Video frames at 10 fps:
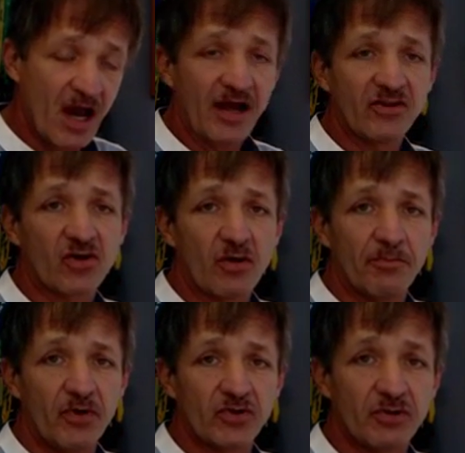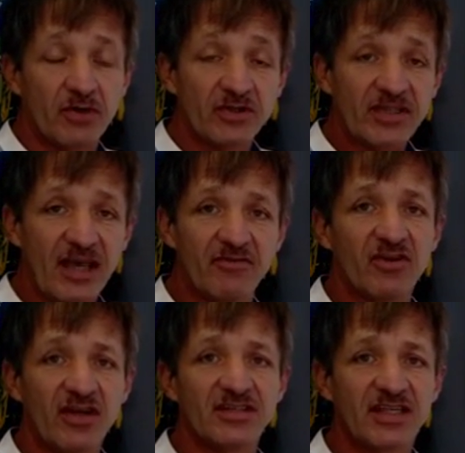behind the computer, because
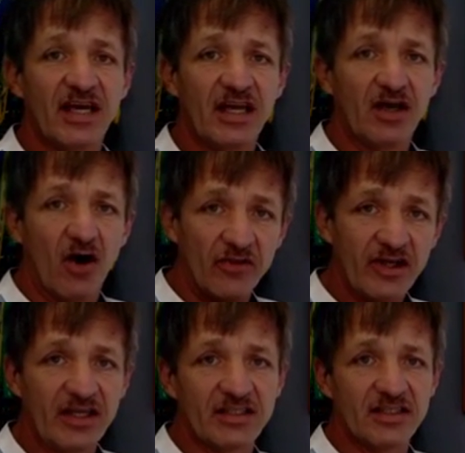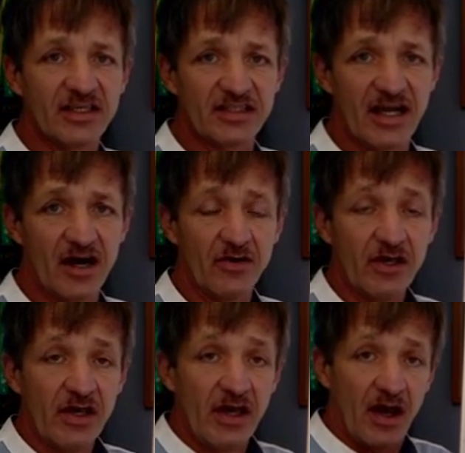everything is getting on the internet now,
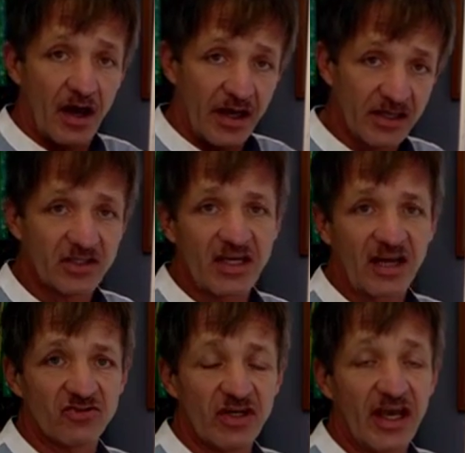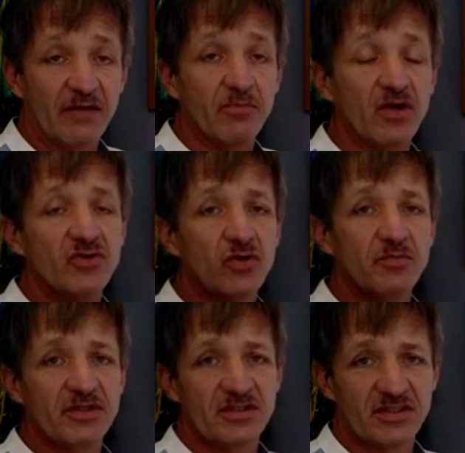internationally, and build your
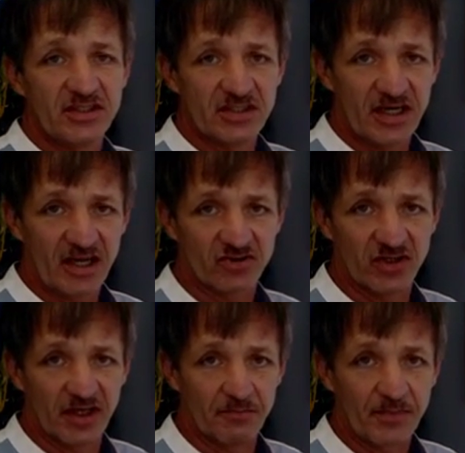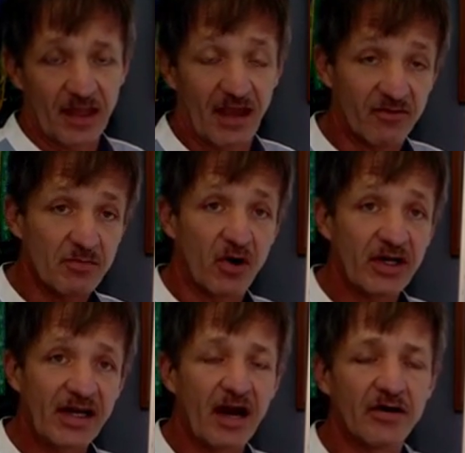business internationally.
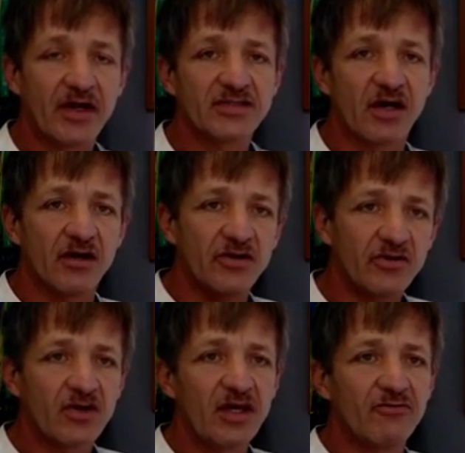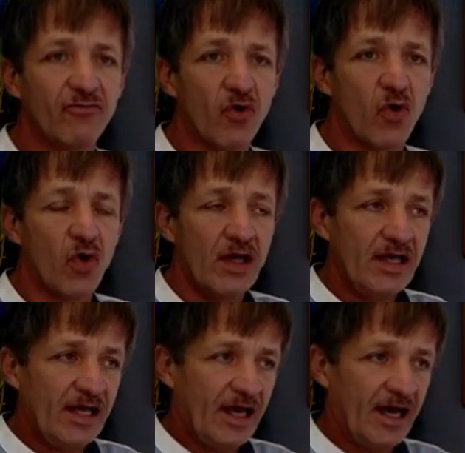Everybody nowadays are looking for